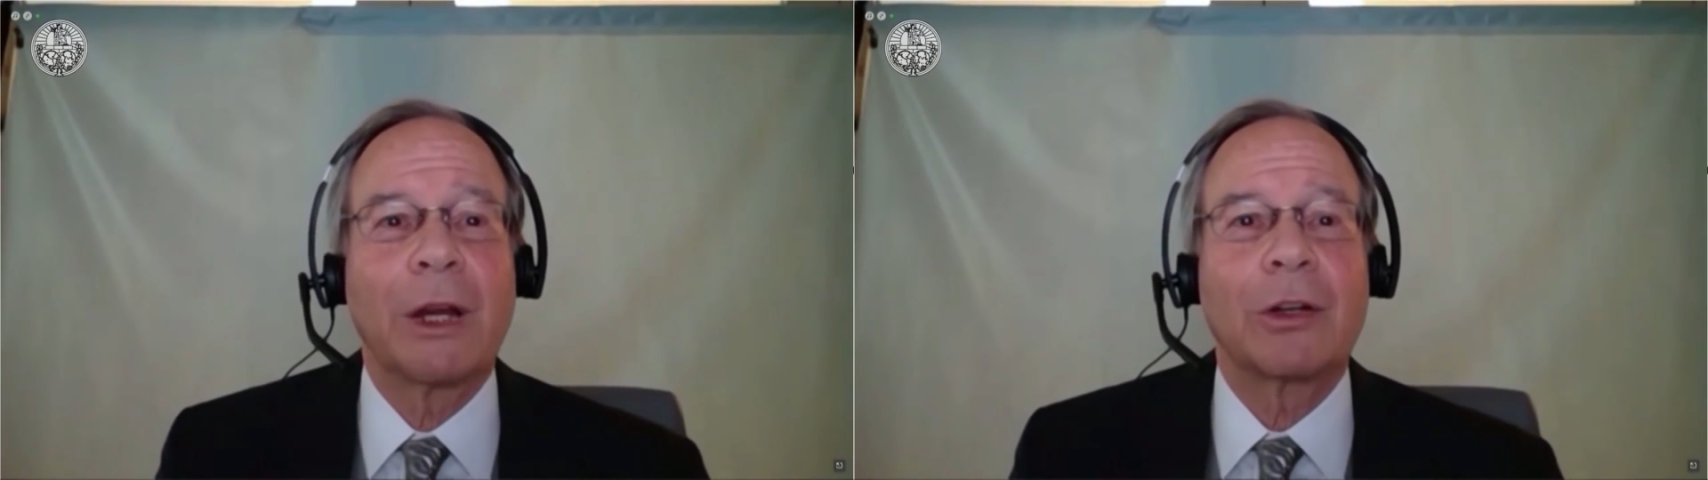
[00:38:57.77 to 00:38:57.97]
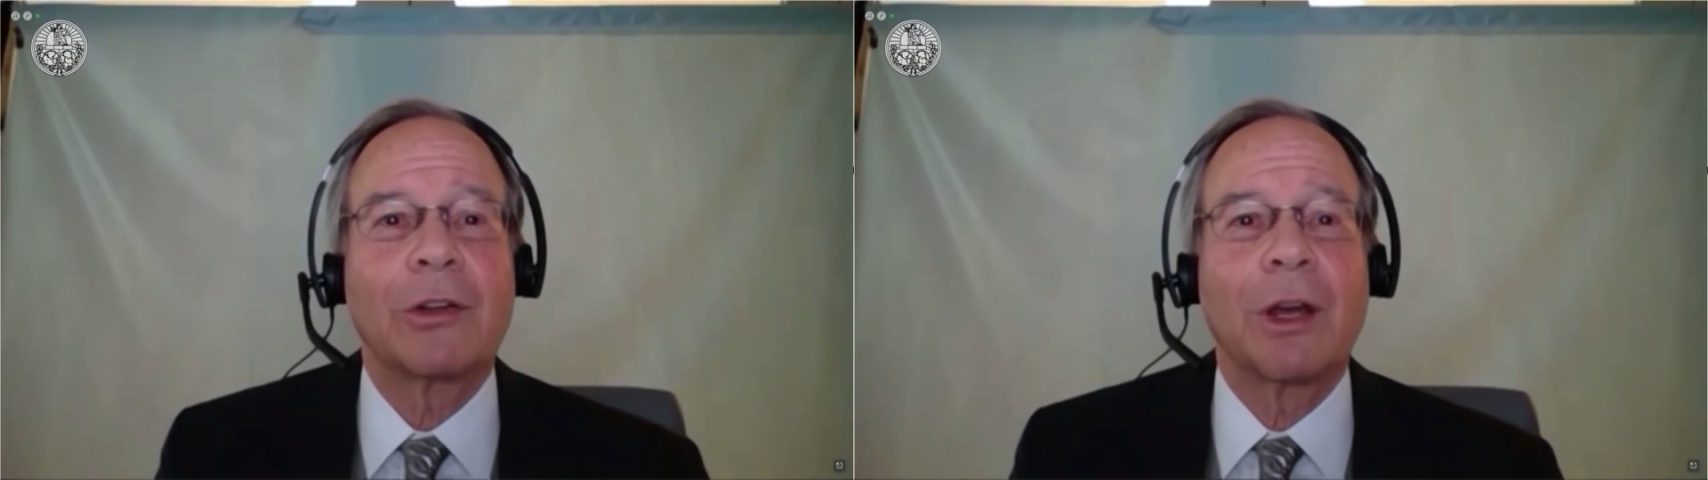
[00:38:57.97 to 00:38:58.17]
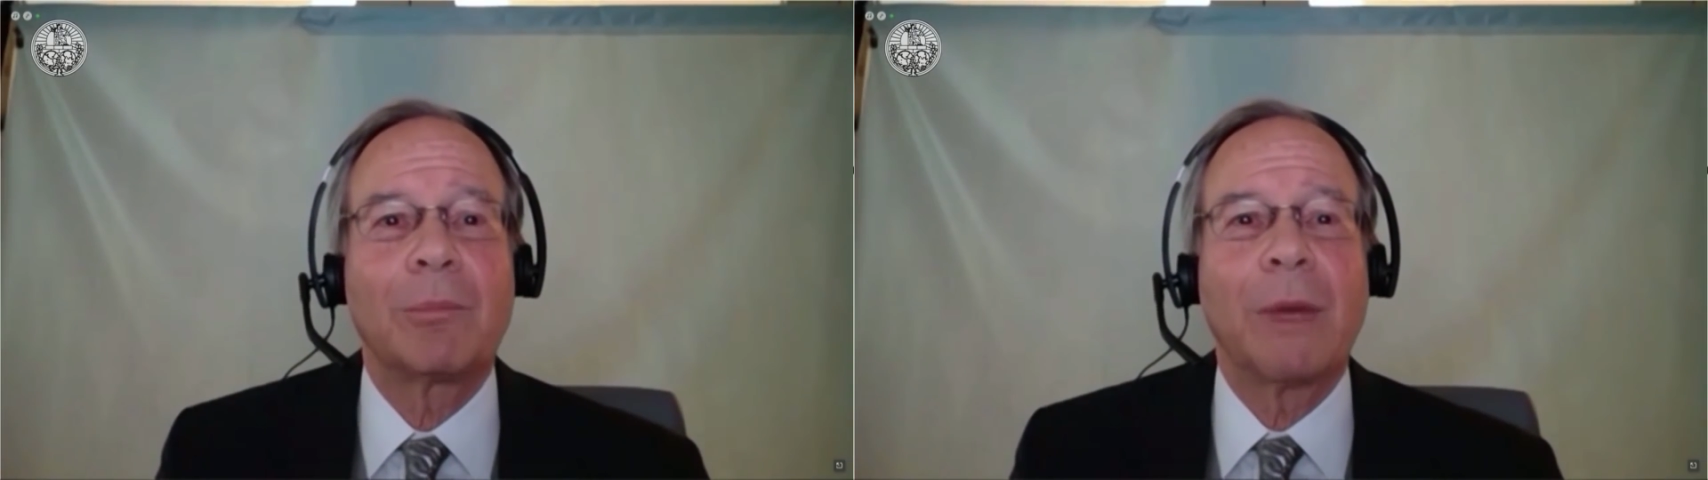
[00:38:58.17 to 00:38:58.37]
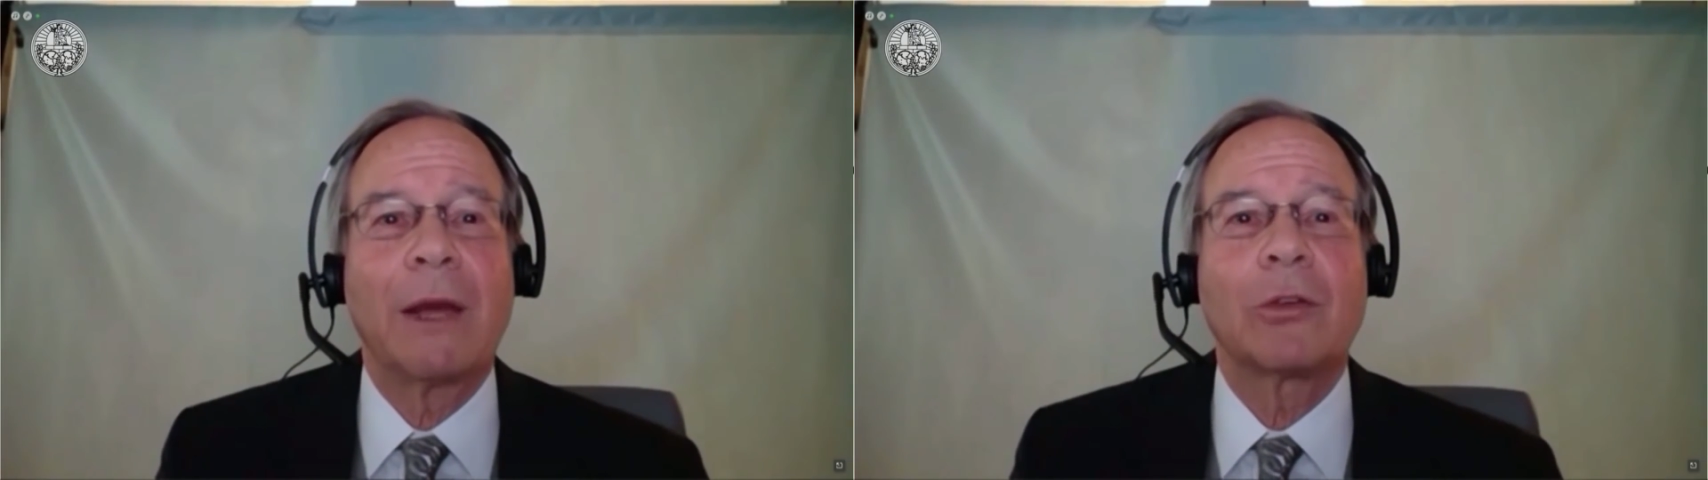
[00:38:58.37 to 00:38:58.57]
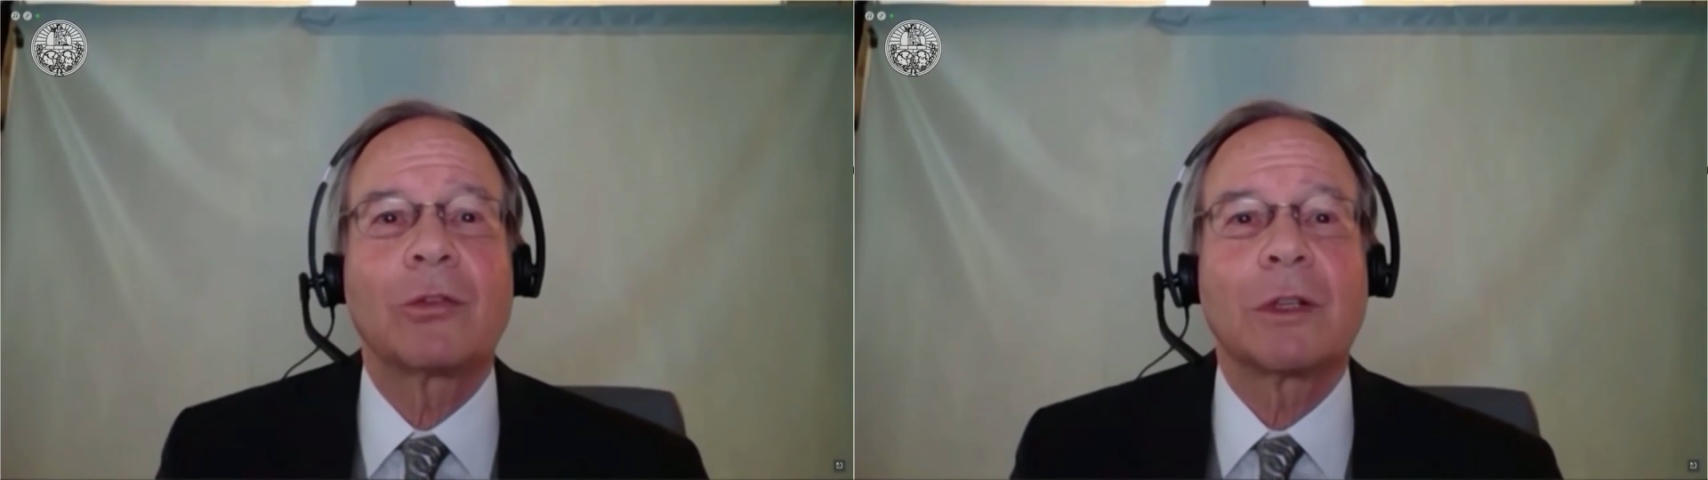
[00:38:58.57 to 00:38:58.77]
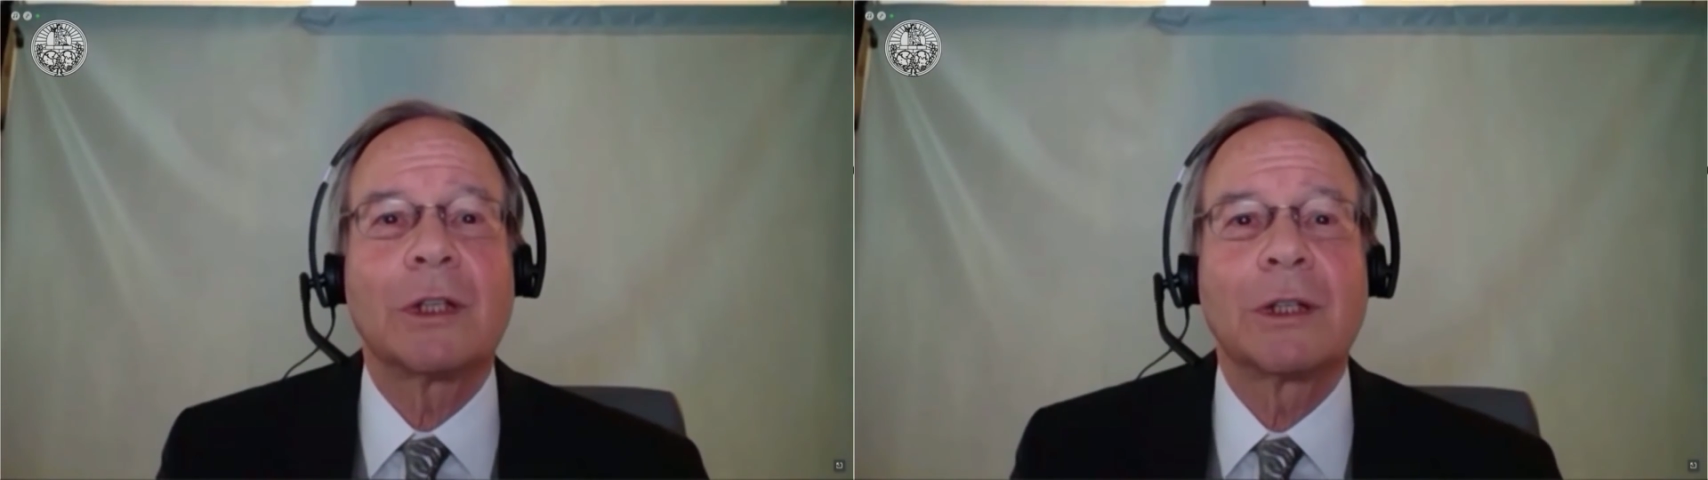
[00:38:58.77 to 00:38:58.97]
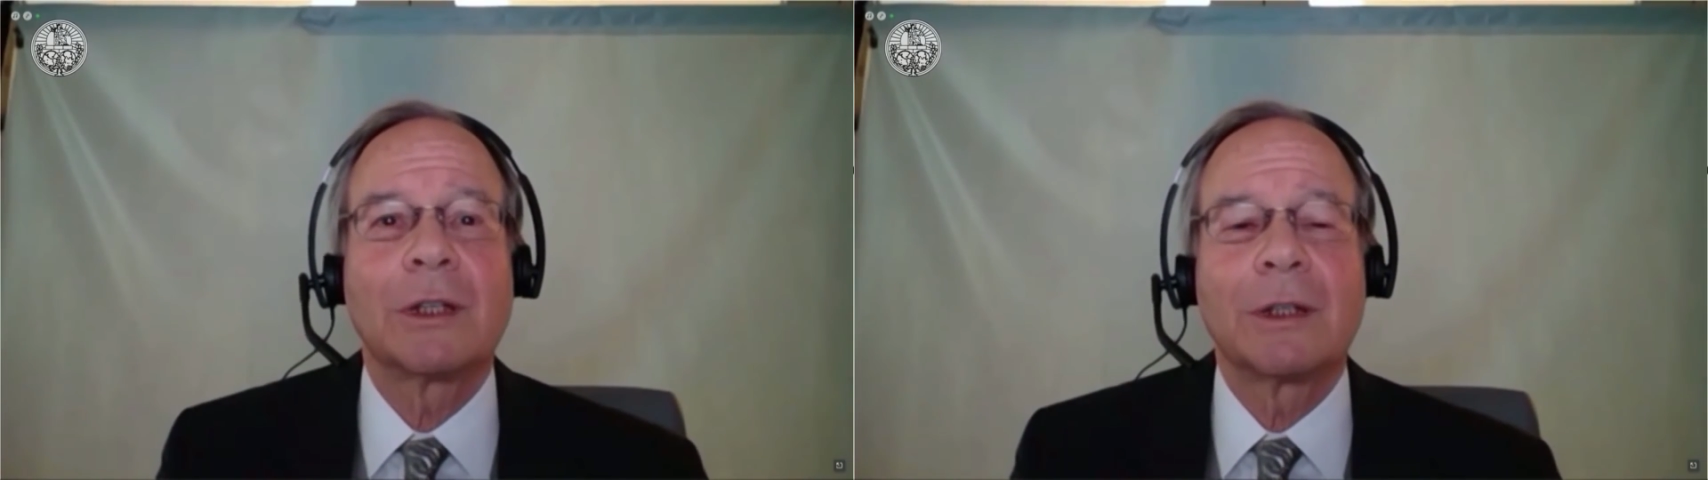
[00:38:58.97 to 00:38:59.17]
maritime boundary